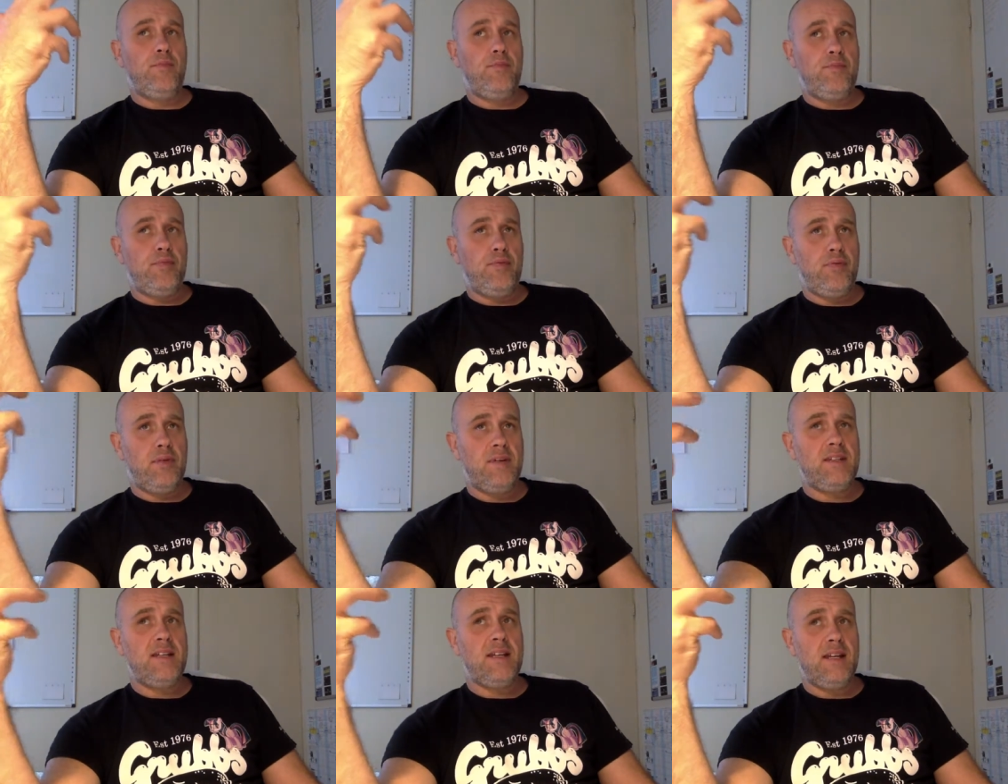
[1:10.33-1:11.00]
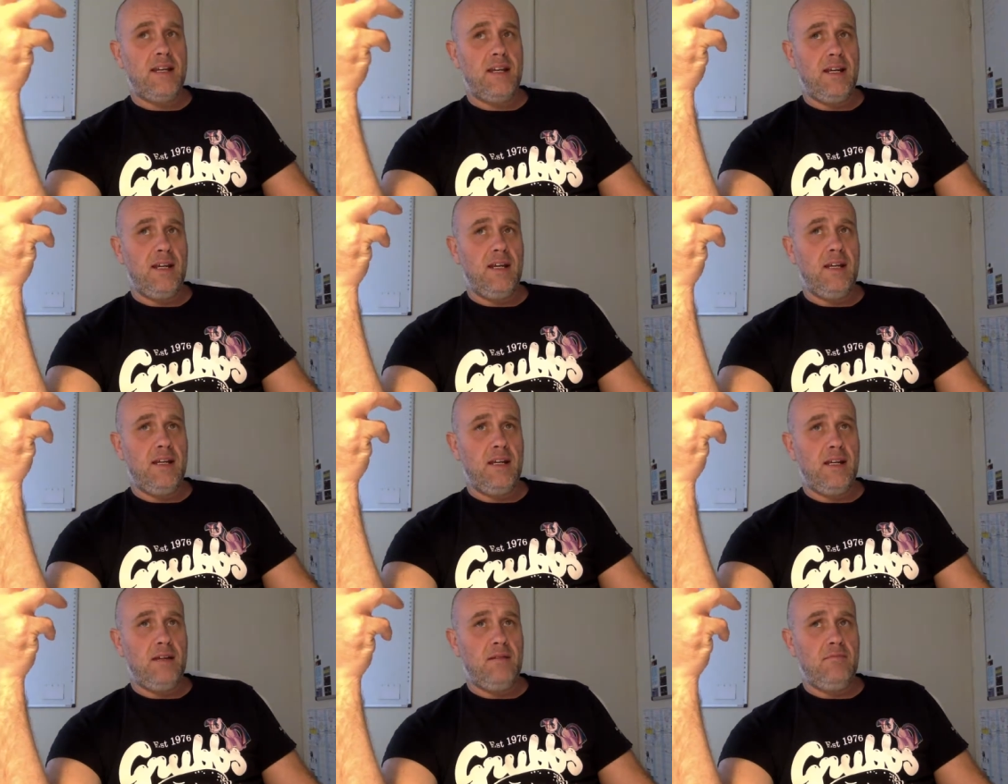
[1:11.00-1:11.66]

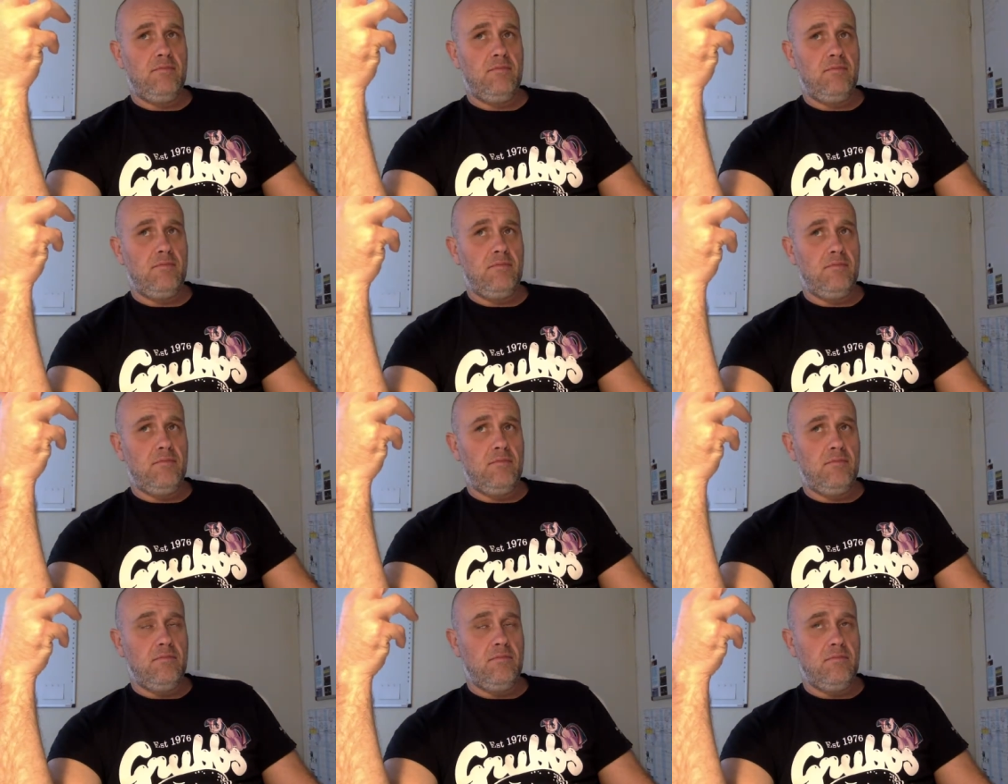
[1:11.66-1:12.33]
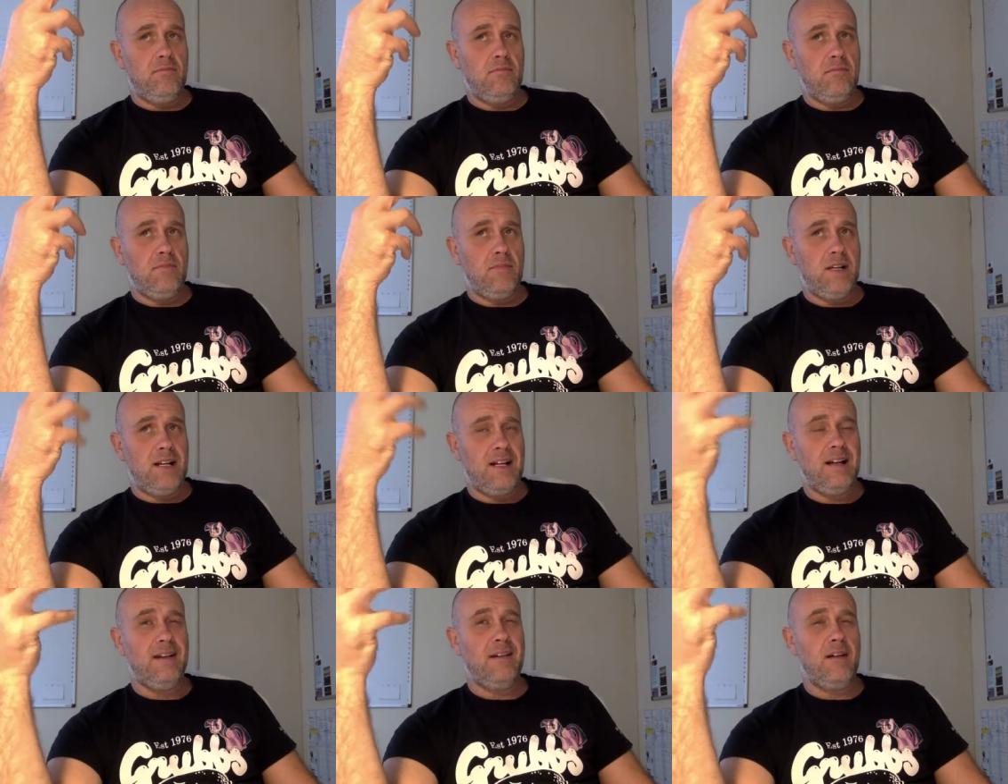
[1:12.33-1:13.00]
pretty
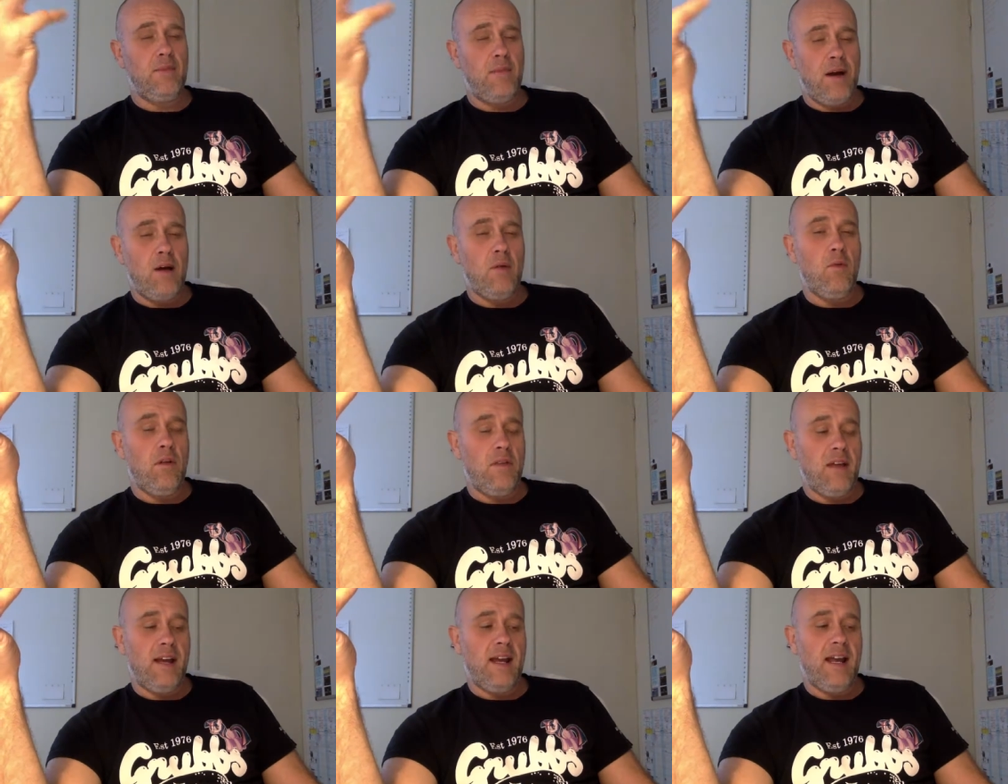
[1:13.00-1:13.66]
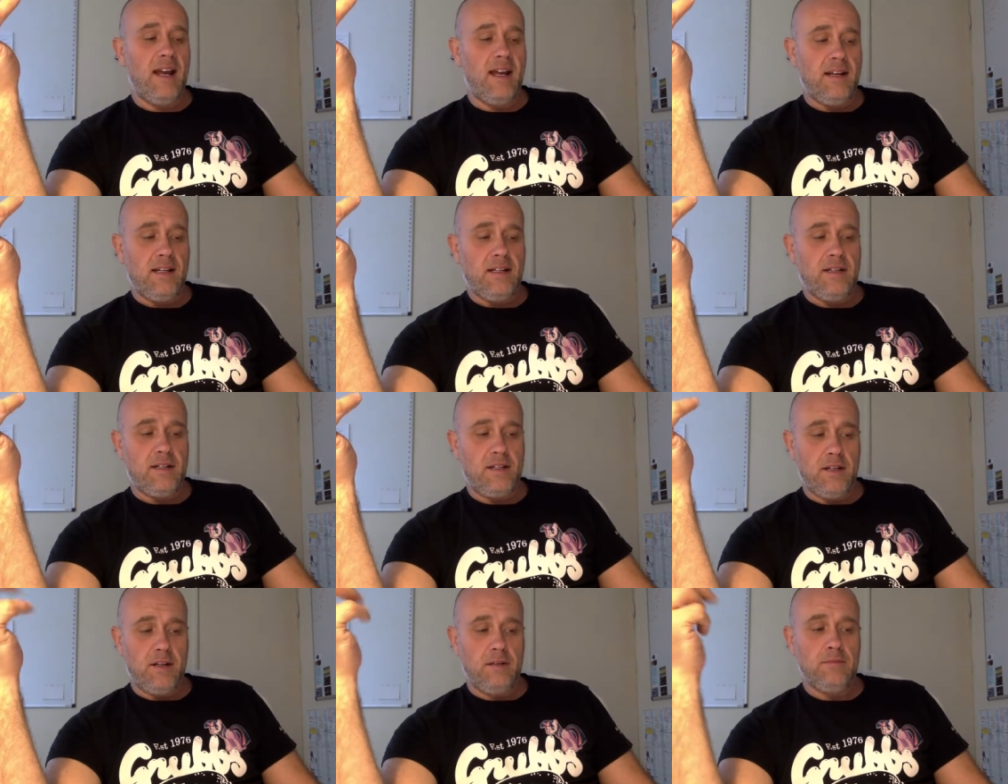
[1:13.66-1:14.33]
clear about what they're getting
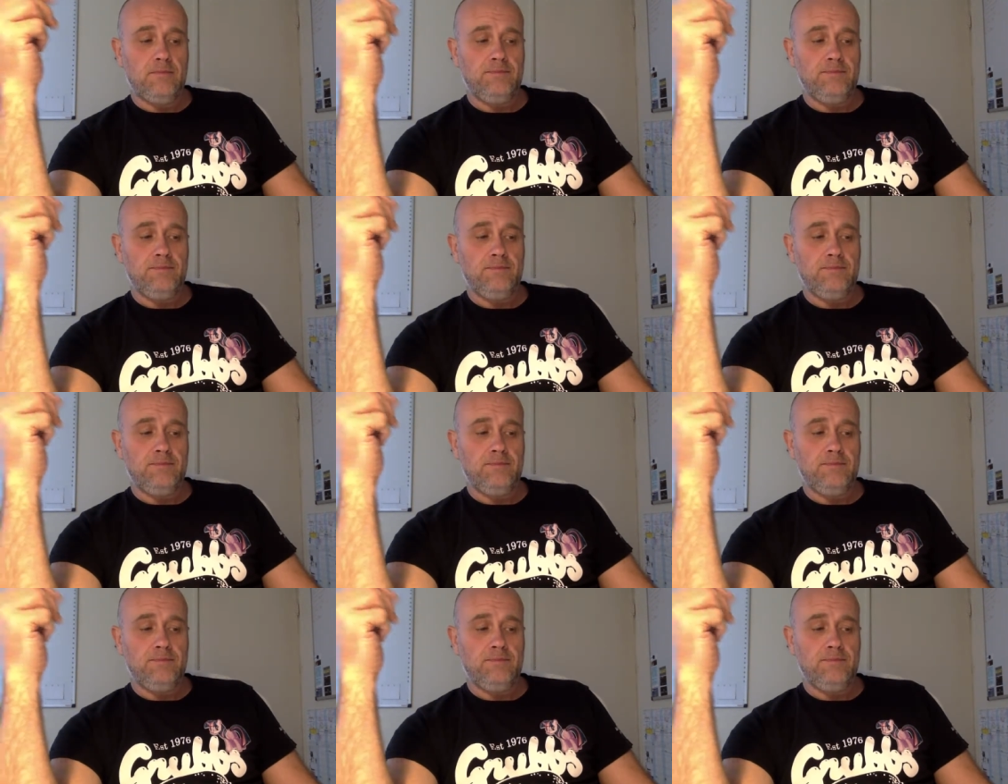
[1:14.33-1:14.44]
into.